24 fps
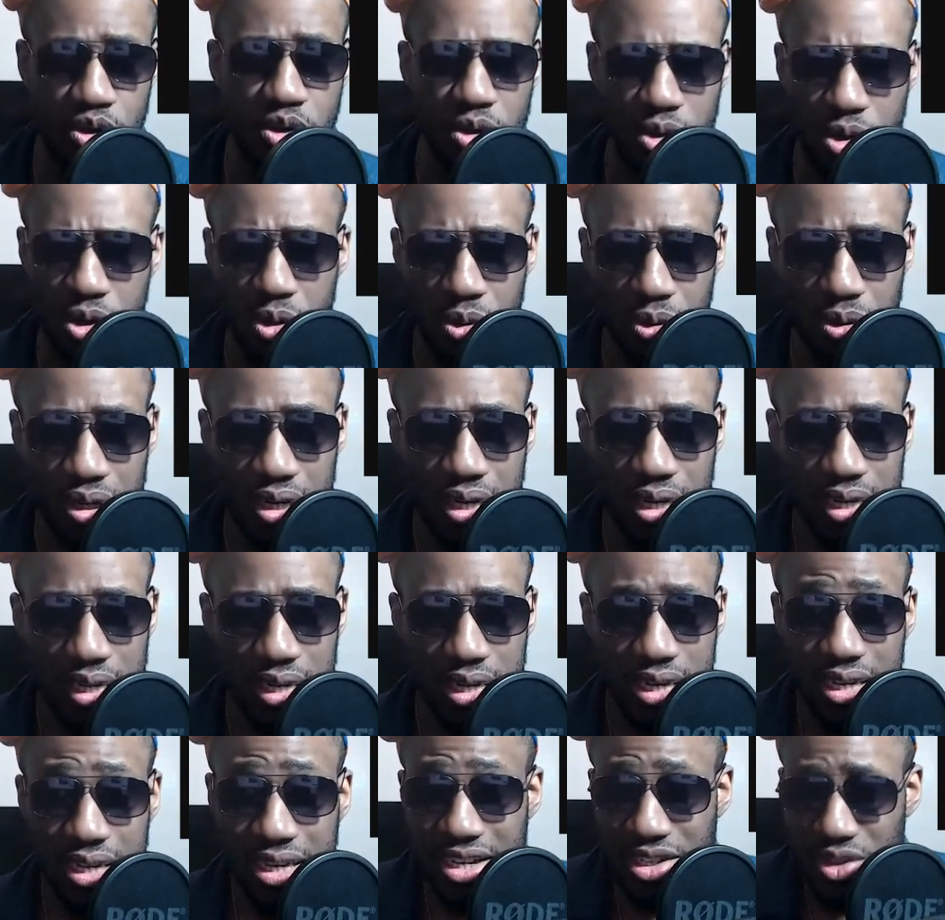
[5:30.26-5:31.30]
you know,
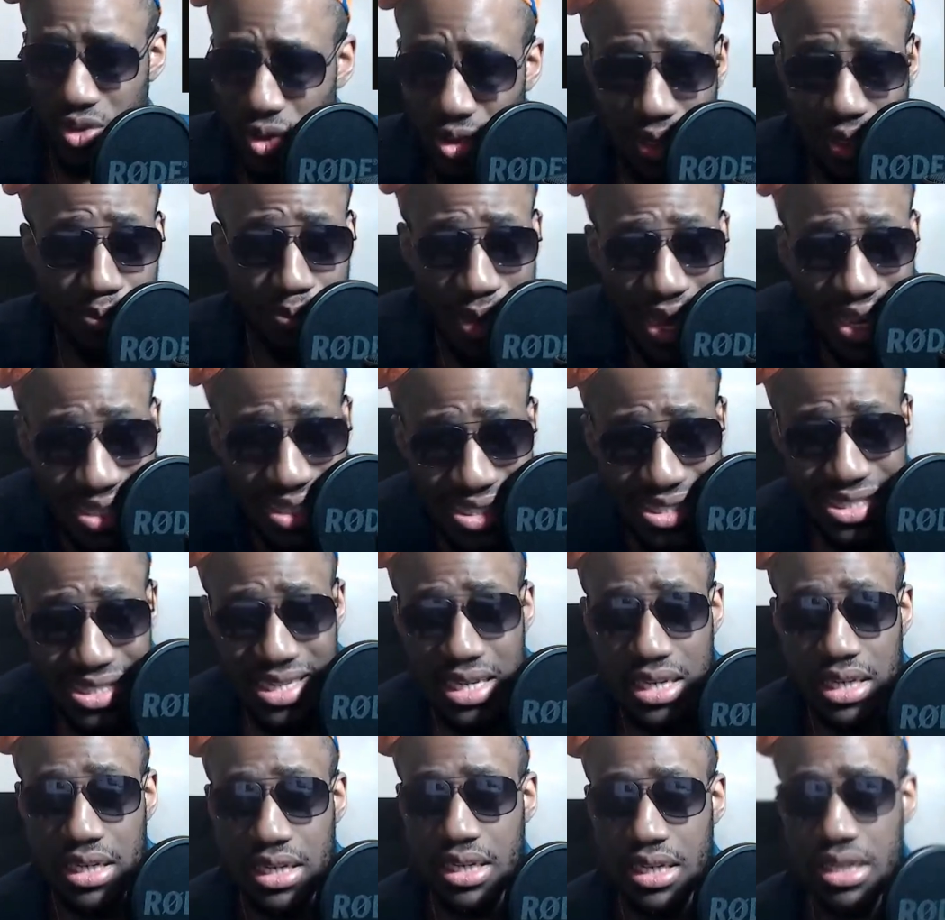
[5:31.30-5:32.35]
he's got the best
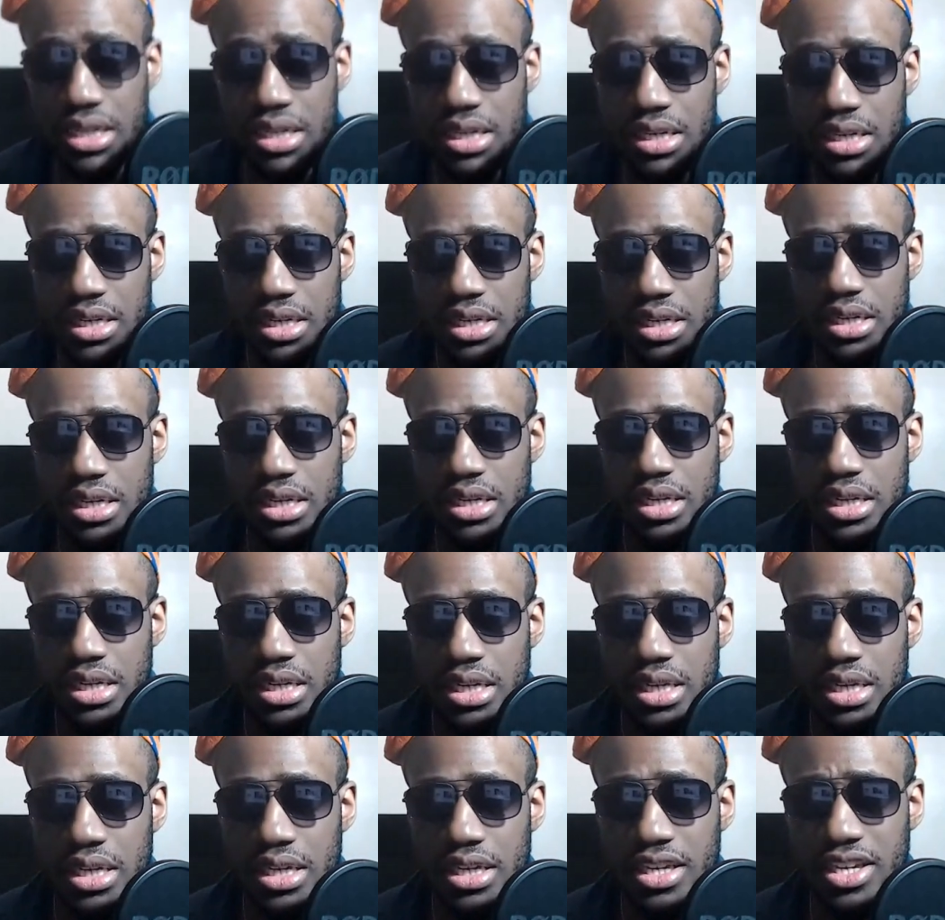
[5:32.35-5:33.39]
scene
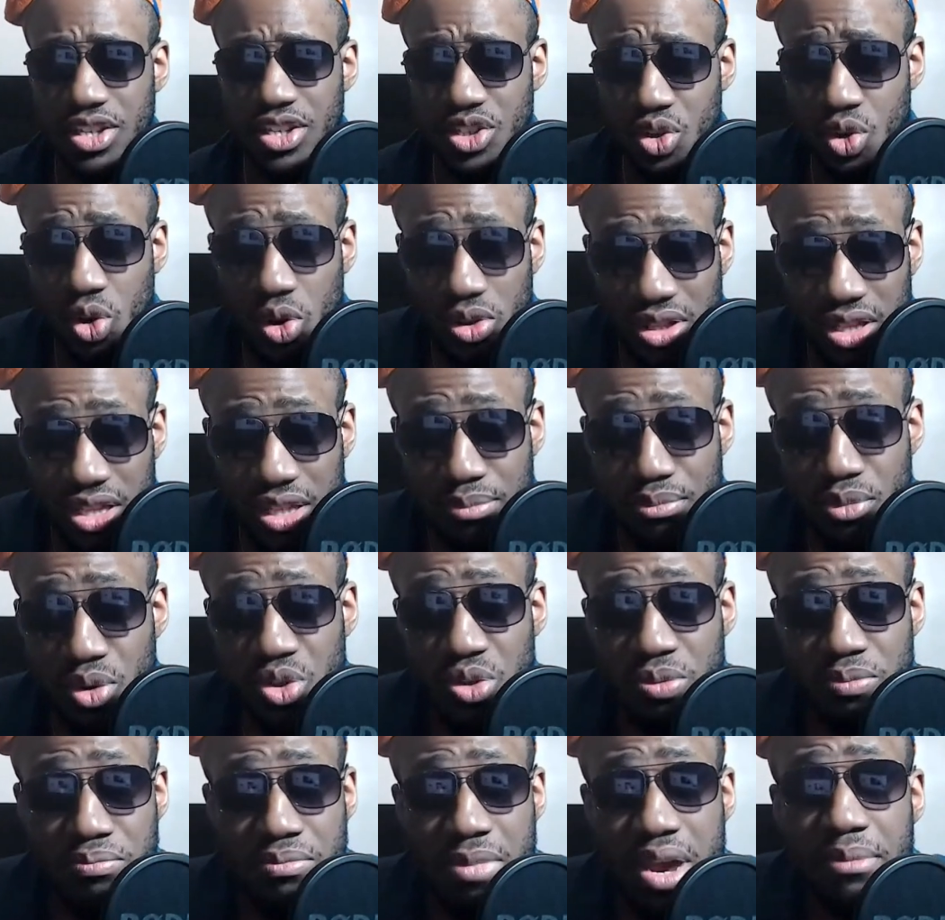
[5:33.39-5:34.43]
he's got the most
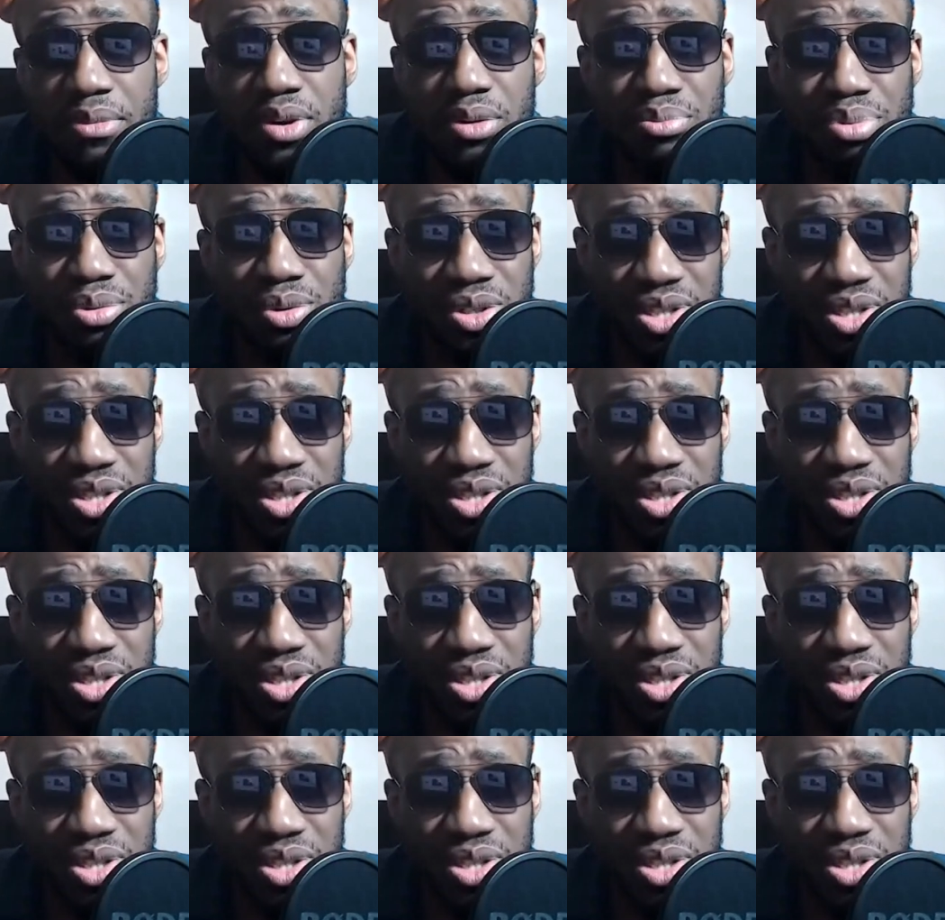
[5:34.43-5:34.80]
memorable